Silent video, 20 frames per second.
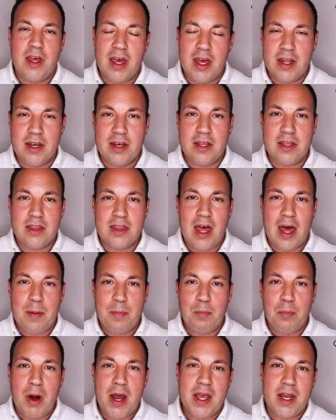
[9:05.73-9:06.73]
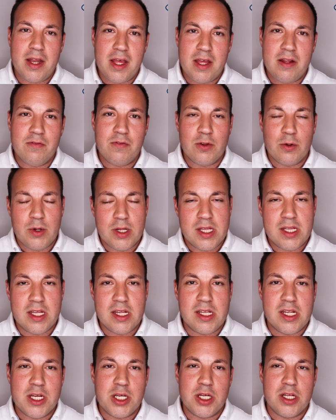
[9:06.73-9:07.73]
And that might influence
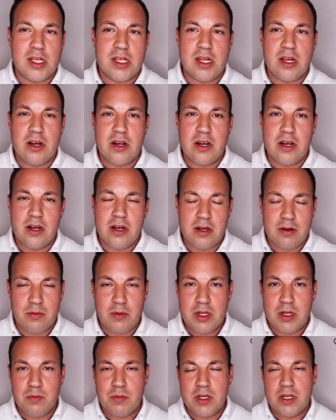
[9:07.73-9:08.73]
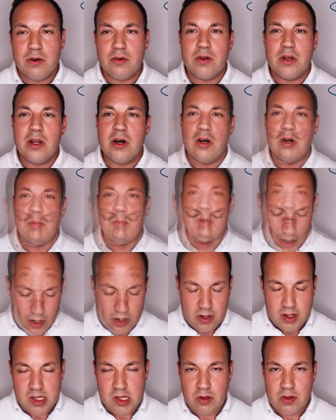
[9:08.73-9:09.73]
decisions here, we don't know. But
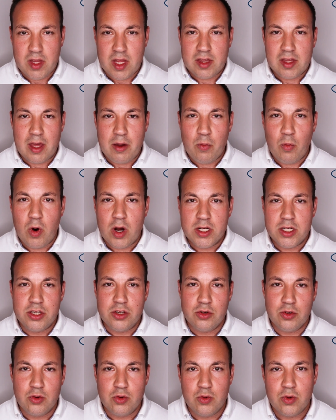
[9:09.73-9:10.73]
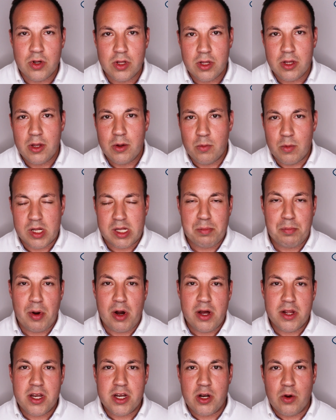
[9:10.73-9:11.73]
also that they want to
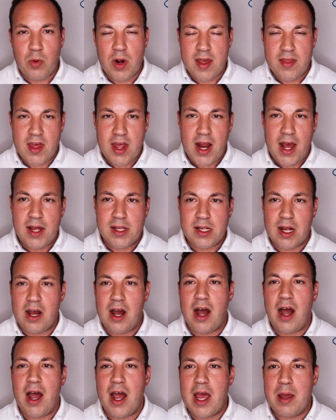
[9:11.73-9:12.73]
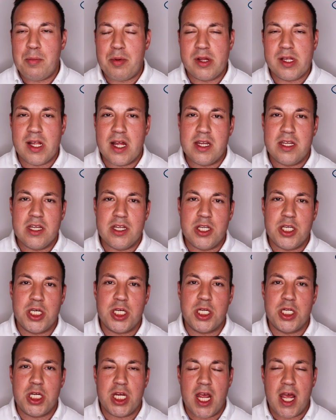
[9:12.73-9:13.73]
respond in a way that has a high
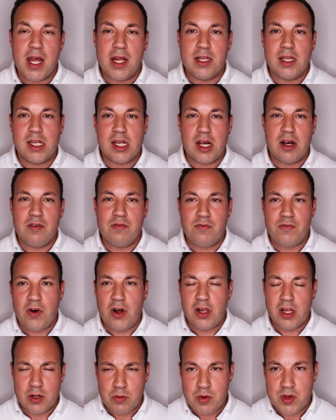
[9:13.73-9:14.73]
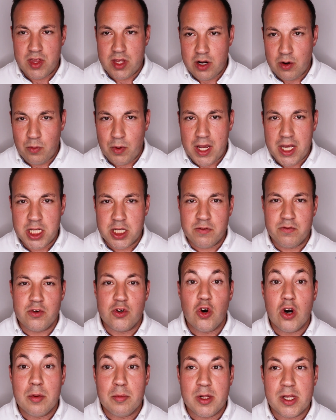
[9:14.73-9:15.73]
percentage chance of falling within a range of
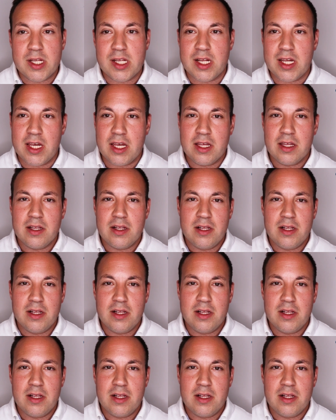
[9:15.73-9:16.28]
normalcy.